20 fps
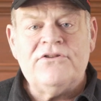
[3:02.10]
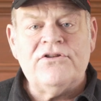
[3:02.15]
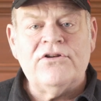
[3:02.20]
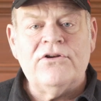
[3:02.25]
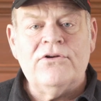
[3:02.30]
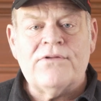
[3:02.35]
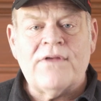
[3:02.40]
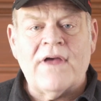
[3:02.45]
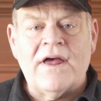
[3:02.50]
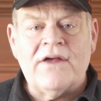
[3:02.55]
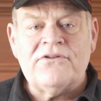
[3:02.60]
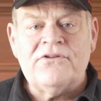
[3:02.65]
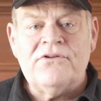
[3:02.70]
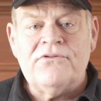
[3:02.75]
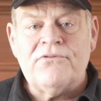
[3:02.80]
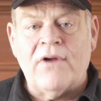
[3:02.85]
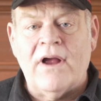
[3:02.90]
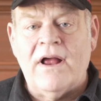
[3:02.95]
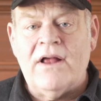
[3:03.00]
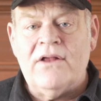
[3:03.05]

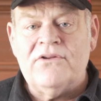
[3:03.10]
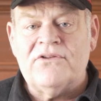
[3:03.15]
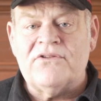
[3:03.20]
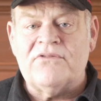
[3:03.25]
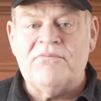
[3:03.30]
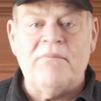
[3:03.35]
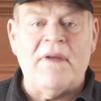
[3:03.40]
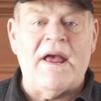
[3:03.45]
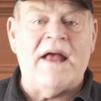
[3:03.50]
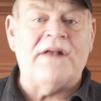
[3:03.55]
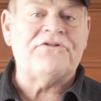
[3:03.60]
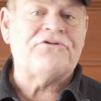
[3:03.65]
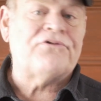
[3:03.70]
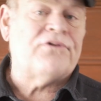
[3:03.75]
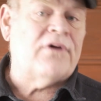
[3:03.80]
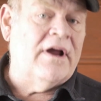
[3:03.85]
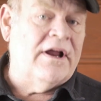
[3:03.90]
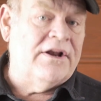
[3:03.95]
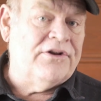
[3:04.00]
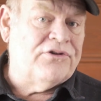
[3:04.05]
2,000 rounds of
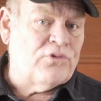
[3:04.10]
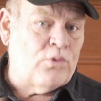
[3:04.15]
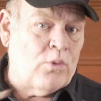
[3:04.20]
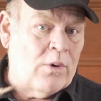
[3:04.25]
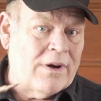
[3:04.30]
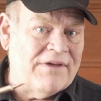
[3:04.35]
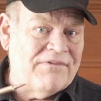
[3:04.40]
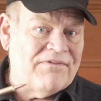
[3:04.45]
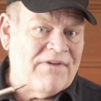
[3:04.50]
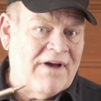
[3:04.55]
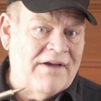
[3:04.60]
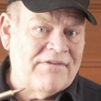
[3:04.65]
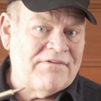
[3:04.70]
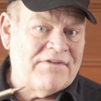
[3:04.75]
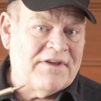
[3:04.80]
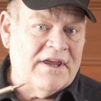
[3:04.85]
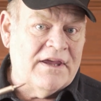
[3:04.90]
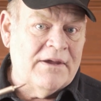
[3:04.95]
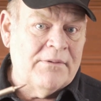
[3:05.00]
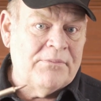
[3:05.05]
match-grade
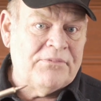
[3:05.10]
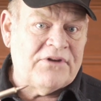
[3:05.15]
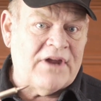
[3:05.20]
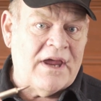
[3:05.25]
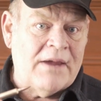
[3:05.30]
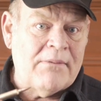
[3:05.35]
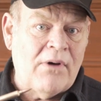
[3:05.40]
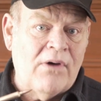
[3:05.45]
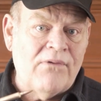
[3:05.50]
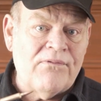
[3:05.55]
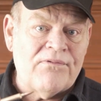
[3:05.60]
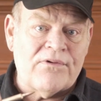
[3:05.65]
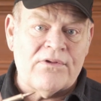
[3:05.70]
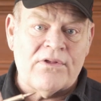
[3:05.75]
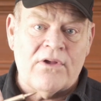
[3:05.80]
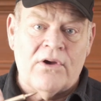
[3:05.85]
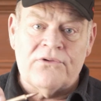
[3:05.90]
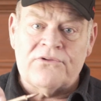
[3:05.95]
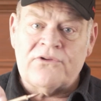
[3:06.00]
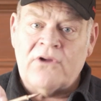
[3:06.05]
25 Gibbs ammo for
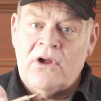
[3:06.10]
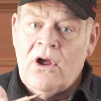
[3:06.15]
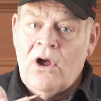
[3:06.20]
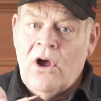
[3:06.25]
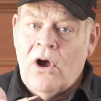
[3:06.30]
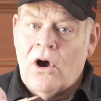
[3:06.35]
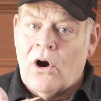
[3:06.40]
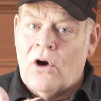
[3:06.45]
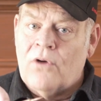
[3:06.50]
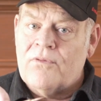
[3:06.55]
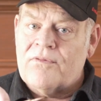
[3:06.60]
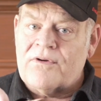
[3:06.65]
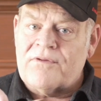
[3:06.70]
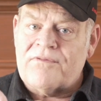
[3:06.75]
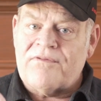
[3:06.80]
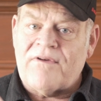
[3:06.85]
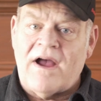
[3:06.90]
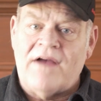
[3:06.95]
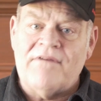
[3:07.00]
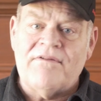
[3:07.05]
those over
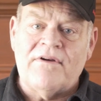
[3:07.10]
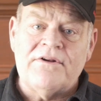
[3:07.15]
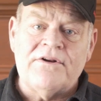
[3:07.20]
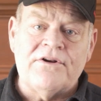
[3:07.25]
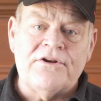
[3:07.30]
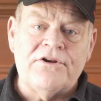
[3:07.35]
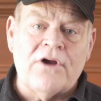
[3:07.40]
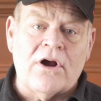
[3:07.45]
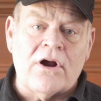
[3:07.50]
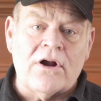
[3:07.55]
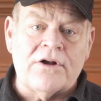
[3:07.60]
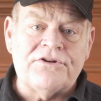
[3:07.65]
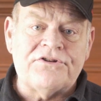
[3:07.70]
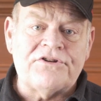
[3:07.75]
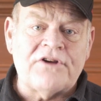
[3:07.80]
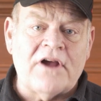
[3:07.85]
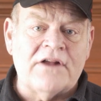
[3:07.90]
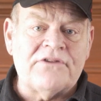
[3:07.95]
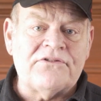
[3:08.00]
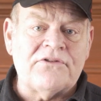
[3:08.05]
500-yard
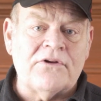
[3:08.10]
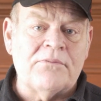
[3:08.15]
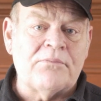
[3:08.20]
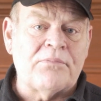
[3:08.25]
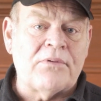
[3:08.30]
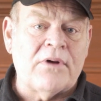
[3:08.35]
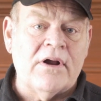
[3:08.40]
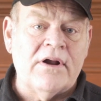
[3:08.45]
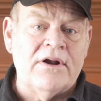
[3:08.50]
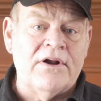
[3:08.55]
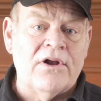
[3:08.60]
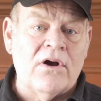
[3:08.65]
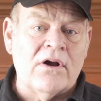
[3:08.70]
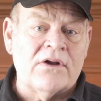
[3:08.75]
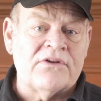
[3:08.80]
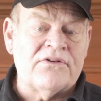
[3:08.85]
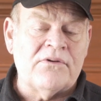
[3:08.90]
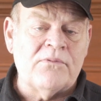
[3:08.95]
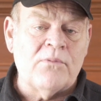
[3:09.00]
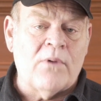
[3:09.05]
shots on prairie
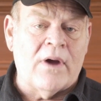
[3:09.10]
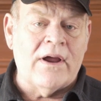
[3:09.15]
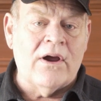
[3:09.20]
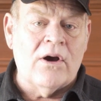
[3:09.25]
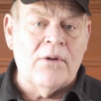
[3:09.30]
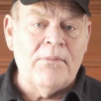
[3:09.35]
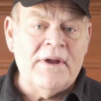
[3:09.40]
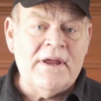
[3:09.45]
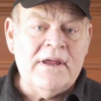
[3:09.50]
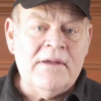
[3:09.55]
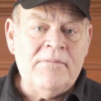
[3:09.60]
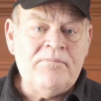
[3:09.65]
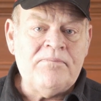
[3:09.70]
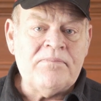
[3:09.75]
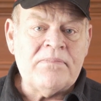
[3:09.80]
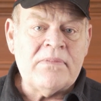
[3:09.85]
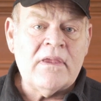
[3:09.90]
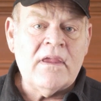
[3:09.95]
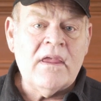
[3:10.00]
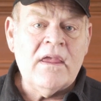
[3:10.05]
dogs in Wyoming?
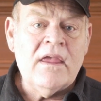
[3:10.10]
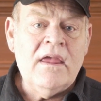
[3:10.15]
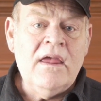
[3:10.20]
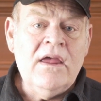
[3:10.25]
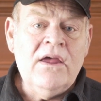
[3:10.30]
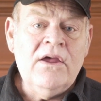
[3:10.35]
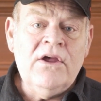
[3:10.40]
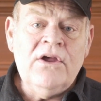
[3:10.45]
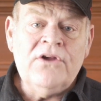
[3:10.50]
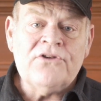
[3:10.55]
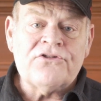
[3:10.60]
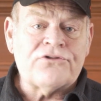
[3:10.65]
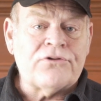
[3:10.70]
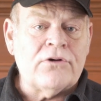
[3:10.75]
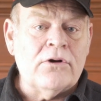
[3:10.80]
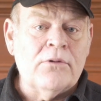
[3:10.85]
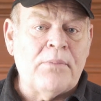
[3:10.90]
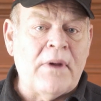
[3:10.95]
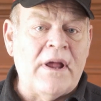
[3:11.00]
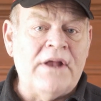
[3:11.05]

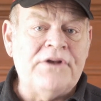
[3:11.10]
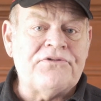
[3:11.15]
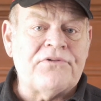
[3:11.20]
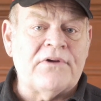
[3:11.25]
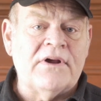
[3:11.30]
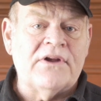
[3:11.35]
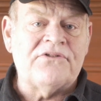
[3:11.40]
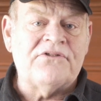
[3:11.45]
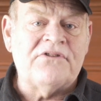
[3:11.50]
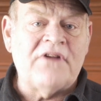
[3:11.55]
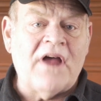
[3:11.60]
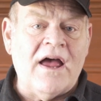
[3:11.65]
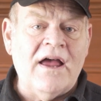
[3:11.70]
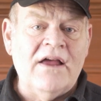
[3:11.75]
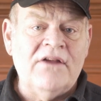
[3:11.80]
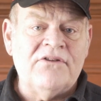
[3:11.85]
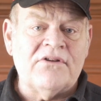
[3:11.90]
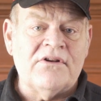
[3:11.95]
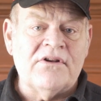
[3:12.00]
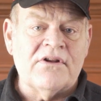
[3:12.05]
Screw bench rest
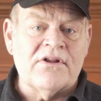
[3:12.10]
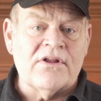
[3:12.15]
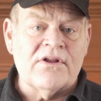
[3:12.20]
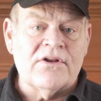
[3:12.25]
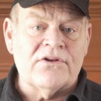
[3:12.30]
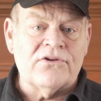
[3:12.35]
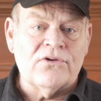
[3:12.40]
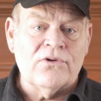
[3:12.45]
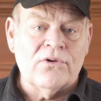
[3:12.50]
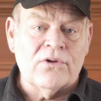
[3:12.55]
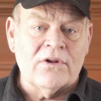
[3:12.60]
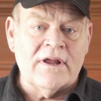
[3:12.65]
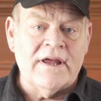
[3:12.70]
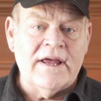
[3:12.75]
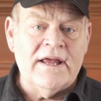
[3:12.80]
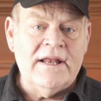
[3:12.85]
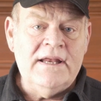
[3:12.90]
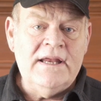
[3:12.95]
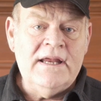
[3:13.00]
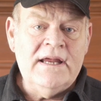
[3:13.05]
dies into the tool
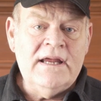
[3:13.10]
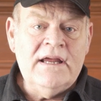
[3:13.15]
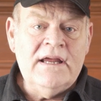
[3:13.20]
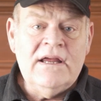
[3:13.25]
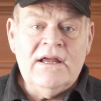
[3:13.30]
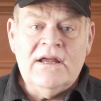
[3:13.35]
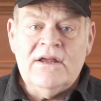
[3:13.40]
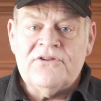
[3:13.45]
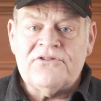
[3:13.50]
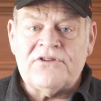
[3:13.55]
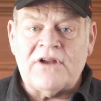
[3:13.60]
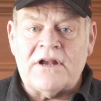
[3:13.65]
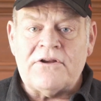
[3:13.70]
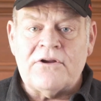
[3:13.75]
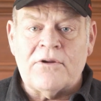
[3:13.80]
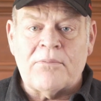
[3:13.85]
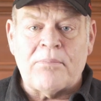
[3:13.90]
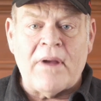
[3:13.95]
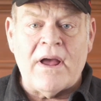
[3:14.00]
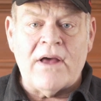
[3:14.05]
head, set
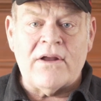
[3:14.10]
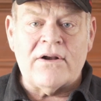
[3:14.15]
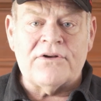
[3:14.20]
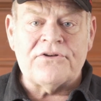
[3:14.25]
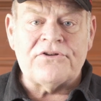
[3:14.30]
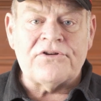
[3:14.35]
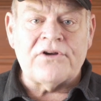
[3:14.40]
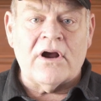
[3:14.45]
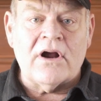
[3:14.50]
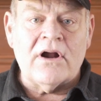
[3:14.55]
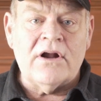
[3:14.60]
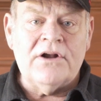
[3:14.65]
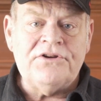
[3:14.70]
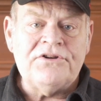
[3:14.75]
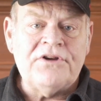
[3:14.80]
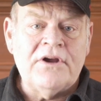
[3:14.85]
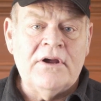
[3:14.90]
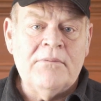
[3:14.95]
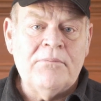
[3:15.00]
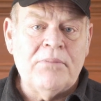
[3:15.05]
your powder
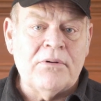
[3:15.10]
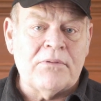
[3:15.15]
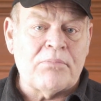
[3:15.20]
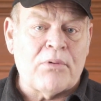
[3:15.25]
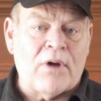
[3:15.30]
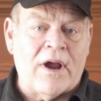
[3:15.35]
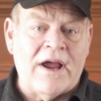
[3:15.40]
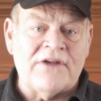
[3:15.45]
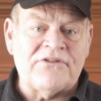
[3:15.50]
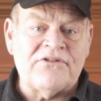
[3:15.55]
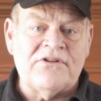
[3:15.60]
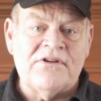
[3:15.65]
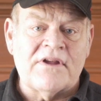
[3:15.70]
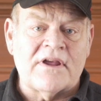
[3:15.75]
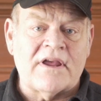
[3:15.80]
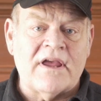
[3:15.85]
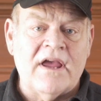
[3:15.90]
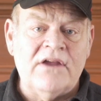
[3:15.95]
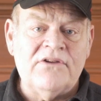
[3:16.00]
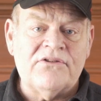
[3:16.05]
charge, put brass in the
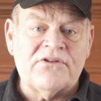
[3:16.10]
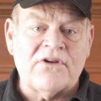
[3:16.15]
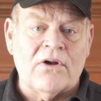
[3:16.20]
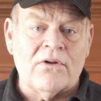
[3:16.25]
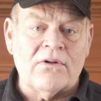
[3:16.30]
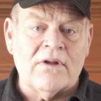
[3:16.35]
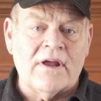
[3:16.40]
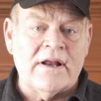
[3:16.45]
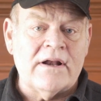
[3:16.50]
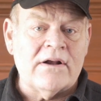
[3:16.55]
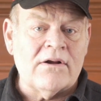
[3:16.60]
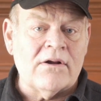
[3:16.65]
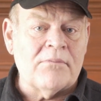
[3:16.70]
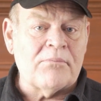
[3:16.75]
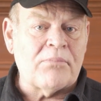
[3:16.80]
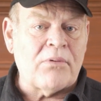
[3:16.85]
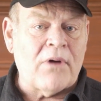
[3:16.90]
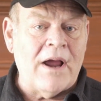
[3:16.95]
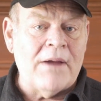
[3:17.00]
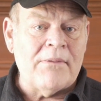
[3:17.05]
case collator
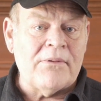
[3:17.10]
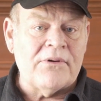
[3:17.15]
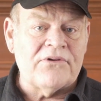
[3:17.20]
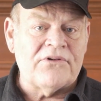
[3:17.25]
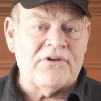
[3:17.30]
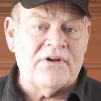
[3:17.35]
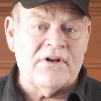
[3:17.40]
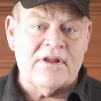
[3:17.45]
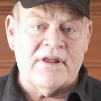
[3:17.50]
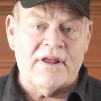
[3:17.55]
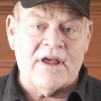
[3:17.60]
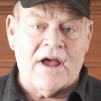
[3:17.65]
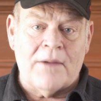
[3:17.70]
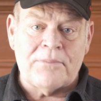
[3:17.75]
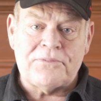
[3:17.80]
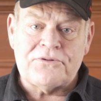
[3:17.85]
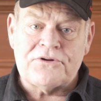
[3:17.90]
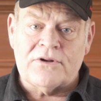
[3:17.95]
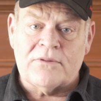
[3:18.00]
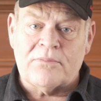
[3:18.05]
and primers into the
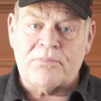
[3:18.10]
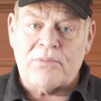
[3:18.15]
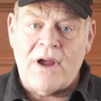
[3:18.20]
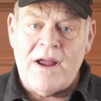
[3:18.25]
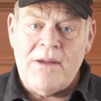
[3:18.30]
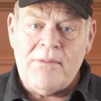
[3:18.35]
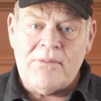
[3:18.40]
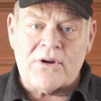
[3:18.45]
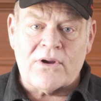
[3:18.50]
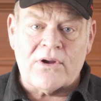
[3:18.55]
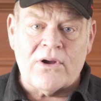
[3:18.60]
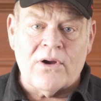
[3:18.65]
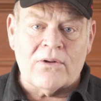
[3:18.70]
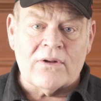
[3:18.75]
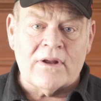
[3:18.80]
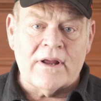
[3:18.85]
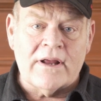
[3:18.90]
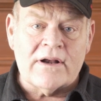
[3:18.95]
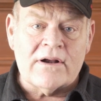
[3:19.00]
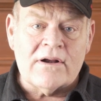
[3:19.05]
optional primer
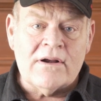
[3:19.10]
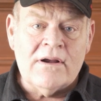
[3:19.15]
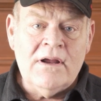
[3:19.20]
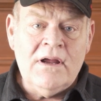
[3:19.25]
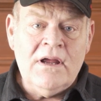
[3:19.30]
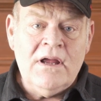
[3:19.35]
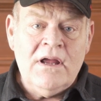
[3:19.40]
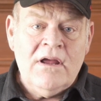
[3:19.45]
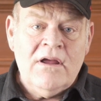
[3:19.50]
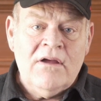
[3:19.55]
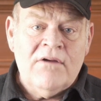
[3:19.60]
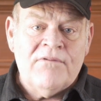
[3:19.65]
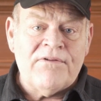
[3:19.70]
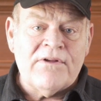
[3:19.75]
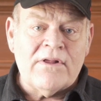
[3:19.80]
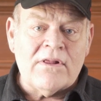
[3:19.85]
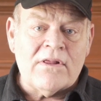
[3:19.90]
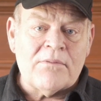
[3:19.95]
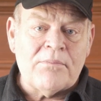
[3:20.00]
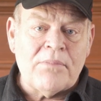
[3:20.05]
collator,
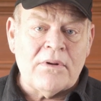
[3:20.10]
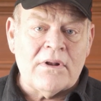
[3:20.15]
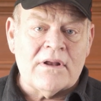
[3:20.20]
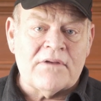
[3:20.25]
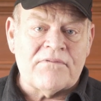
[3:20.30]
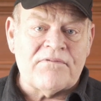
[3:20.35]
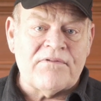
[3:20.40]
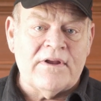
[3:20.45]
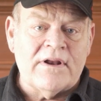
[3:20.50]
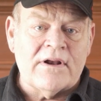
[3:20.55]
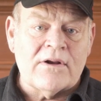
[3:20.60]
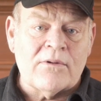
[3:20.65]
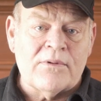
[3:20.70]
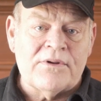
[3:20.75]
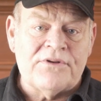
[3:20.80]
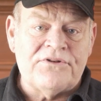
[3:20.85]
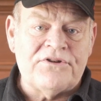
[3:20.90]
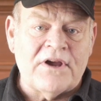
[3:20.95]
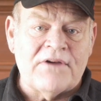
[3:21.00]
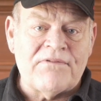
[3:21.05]
fill the bullet feeder
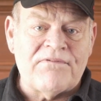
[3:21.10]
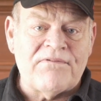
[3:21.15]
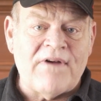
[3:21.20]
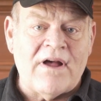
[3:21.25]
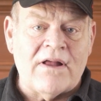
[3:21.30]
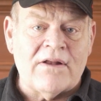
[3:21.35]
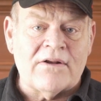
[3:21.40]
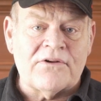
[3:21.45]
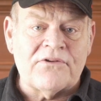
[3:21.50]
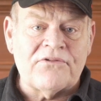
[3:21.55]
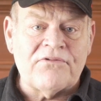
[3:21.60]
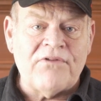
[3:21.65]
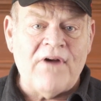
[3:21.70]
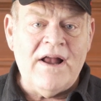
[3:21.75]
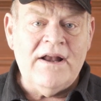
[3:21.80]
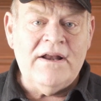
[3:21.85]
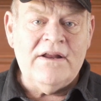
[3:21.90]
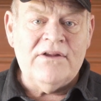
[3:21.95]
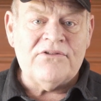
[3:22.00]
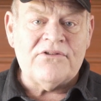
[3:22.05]
with Jeff Fowler's
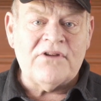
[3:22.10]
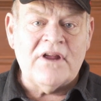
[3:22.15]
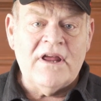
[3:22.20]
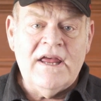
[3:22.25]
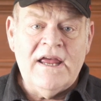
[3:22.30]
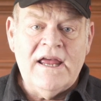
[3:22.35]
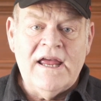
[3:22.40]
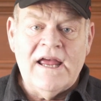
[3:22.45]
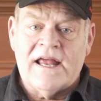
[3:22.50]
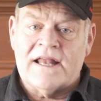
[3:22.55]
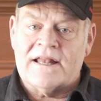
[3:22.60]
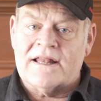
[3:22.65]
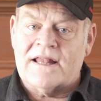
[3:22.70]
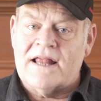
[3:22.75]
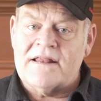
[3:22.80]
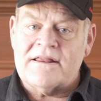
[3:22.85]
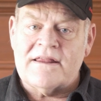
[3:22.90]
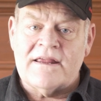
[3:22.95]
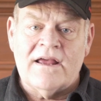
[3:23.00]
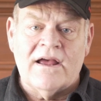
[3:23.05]
finest, and
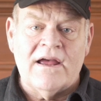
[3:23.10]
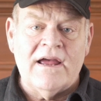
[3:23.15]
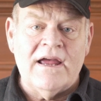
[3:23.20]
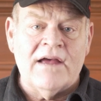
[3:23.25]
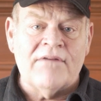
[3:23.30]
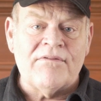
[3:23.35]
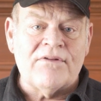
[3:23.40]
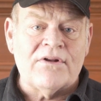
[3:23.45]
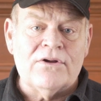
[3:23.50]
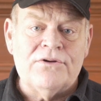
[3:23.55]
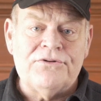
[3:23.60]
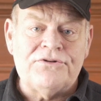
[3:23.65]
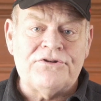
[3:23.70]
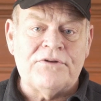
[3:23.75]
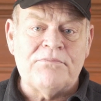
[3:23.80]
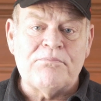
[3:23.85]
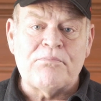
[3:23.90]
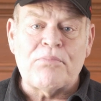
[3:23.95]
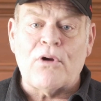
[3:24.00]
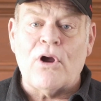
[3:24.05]
let the
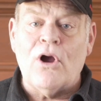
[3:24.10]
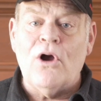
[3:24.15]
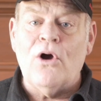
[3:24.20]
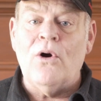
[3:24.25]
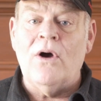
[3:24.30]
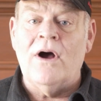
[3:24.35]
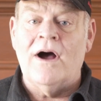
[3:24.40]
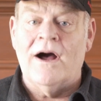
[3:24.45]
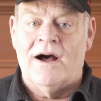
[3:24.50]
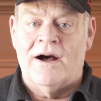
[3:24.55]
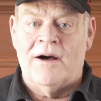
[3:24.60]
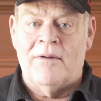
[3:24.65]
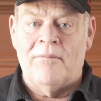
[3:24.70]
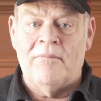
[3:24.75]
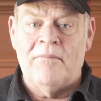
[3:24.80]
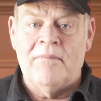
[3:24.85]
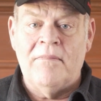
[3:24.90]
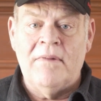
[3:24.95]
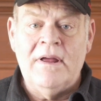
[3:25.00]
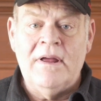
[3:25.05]
Evolution Pro hum.